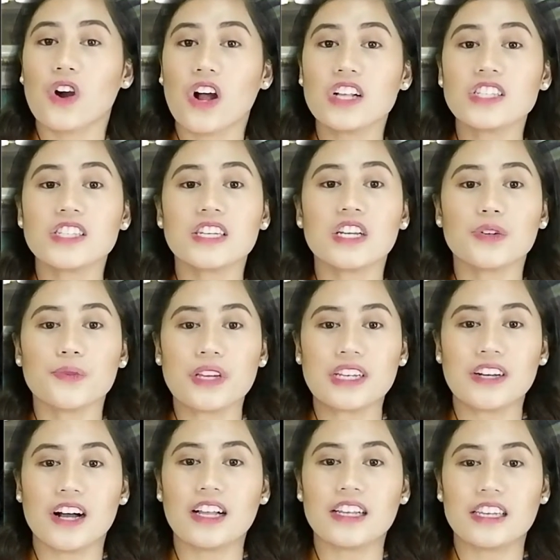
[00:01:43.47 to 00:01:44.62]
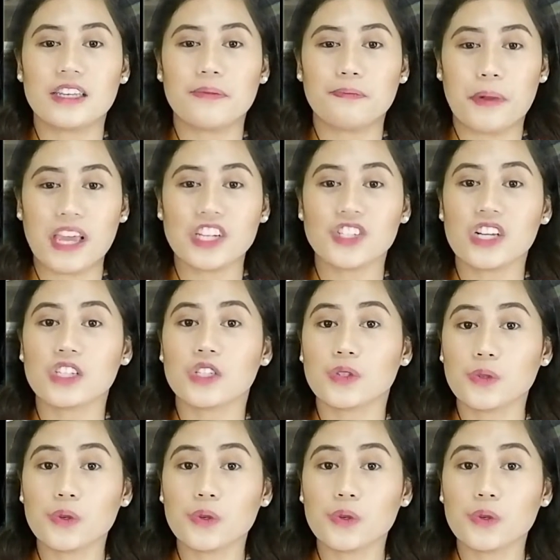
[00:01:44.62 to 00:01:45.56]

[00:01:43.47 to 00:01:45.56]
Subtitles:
Constant Recall in pages